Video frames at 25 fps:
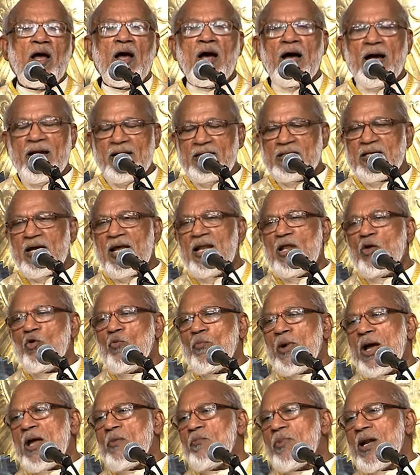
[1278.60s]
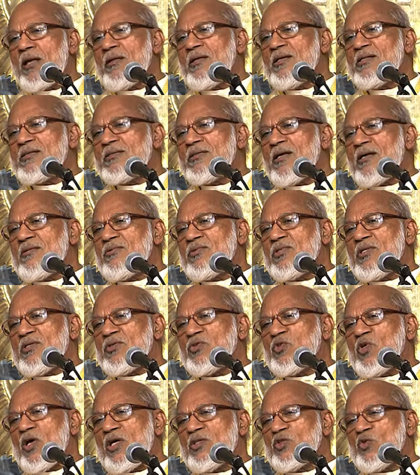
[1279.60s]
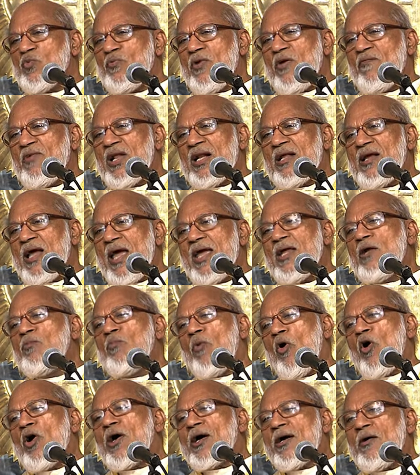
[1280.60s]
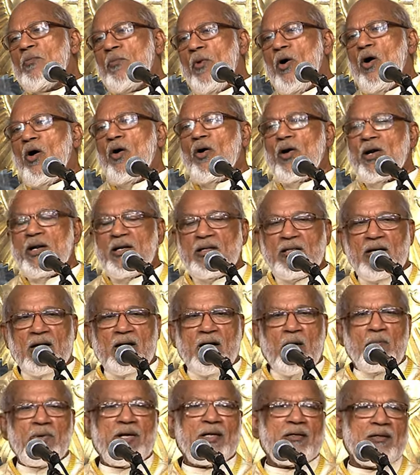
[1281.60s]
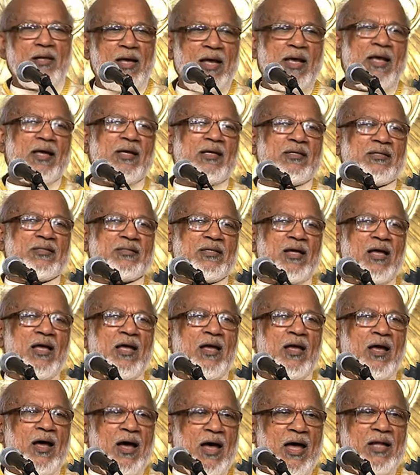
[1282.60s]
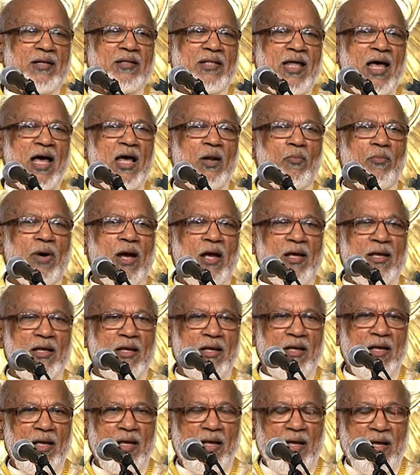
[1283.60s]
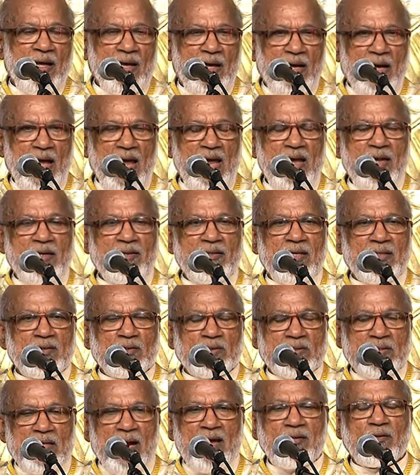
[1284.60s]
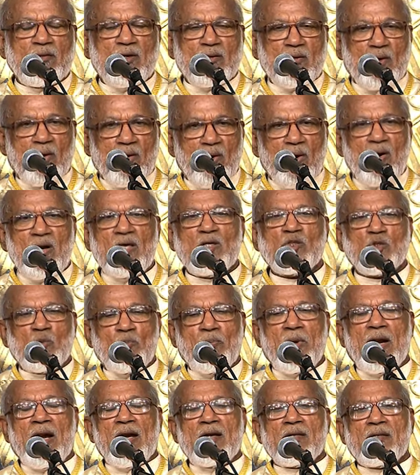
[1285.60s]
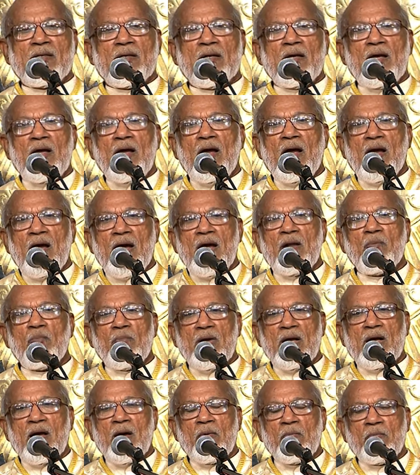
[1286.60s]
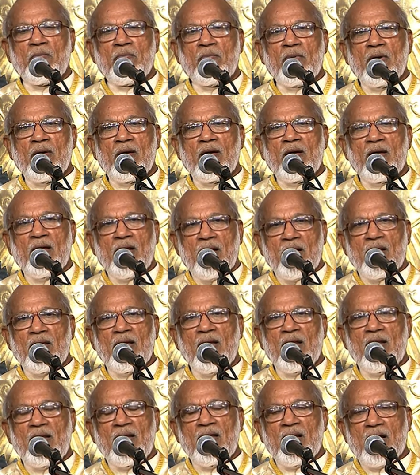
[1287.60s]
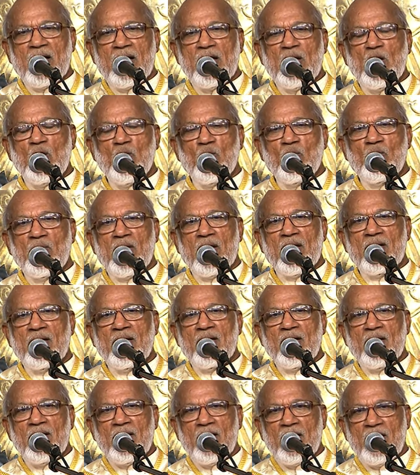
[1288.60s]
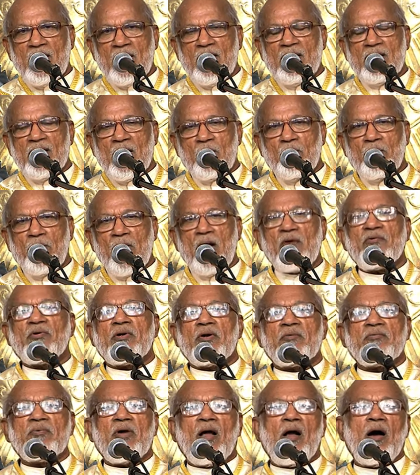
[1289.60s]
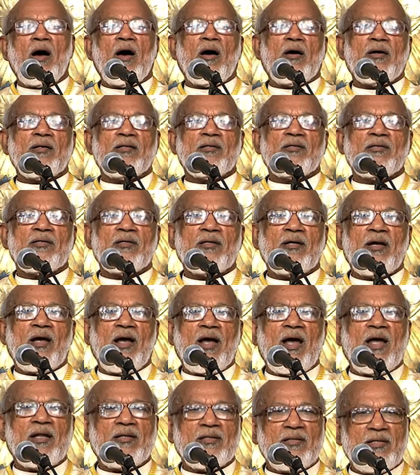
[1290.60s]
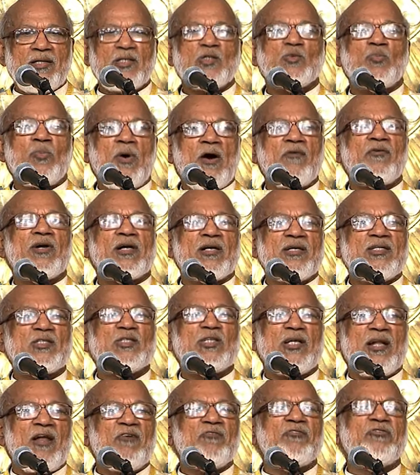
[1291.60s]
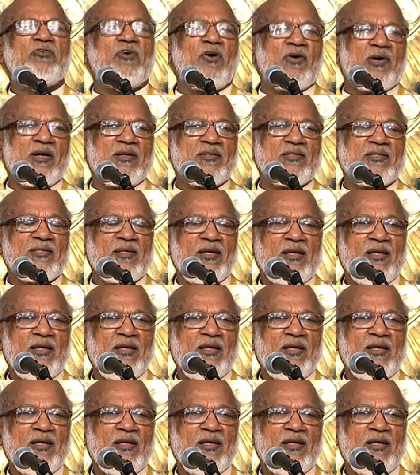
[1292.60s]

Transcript: I tell you, my brothers and sisters, we will gain more and more in the coming days, and thereby gain the strength of the Holy Spirit and become really renewed in the power of God. And this power is enough for us.